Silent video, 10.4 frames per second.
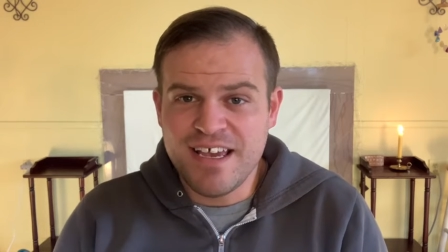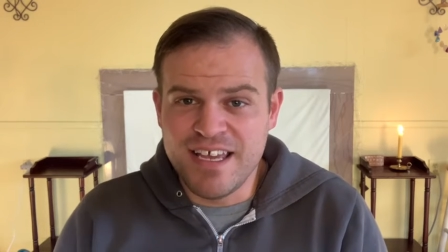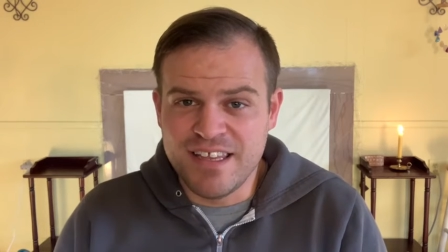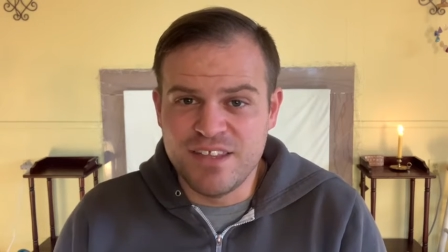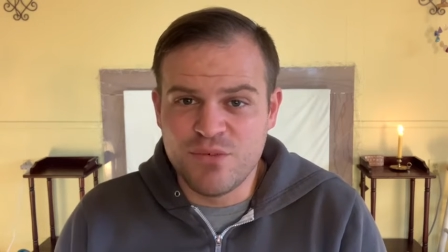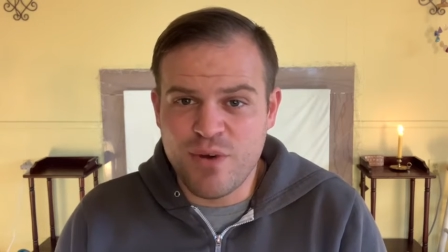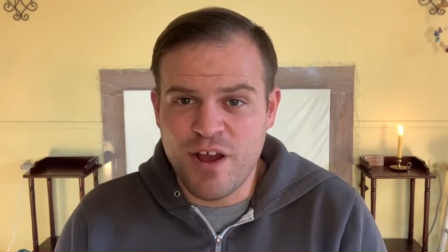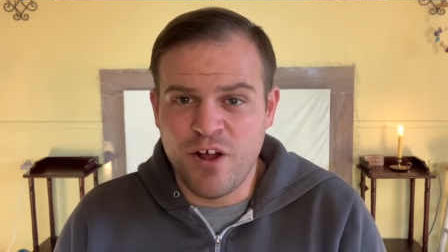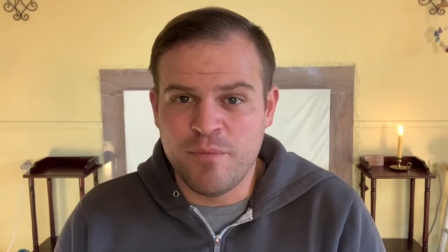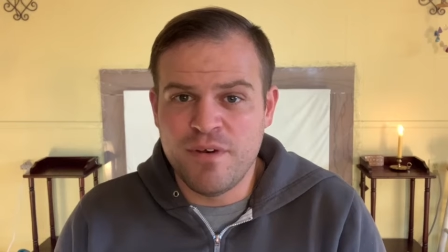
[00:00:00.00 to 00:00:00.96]
in the
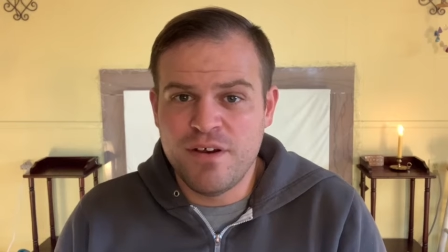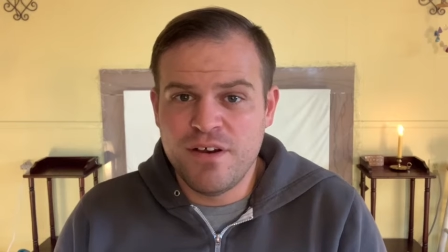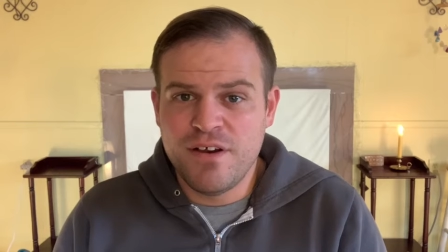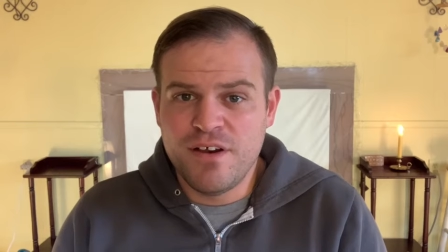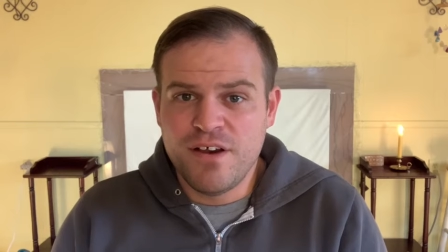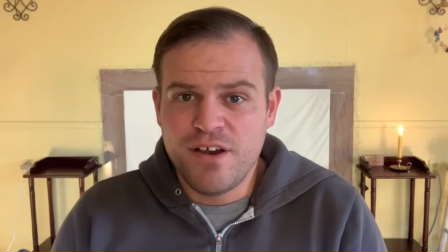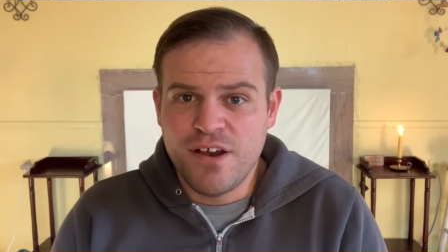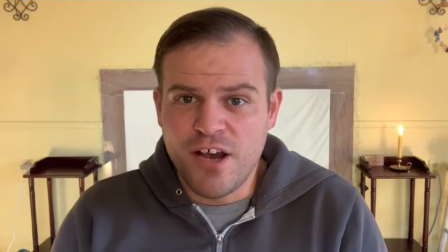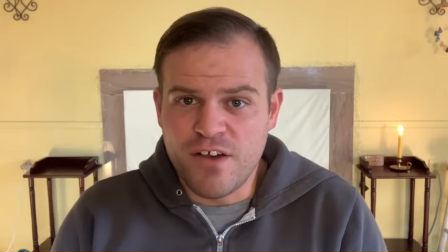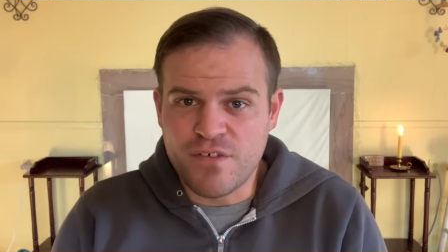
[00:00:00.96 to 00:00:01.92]
realm
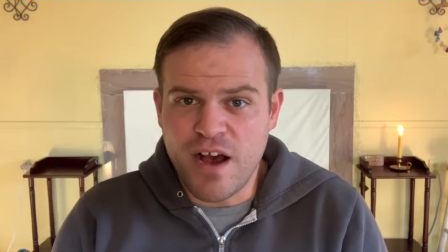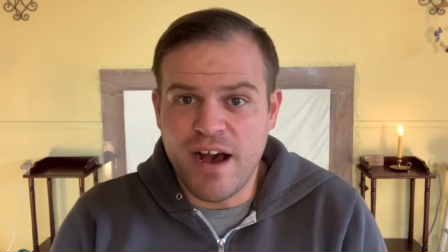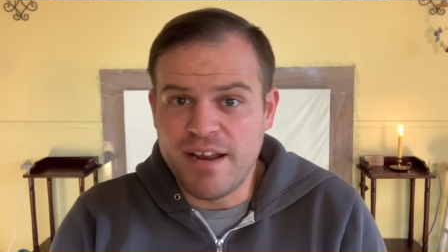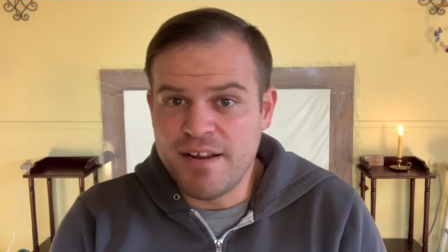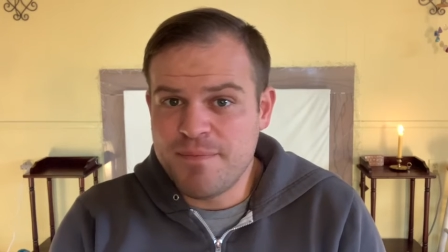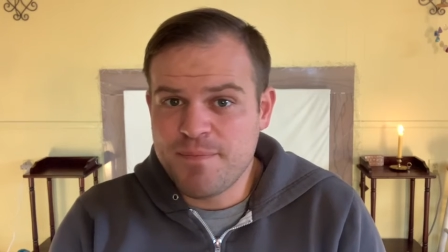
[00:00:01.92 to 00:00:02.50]
of God.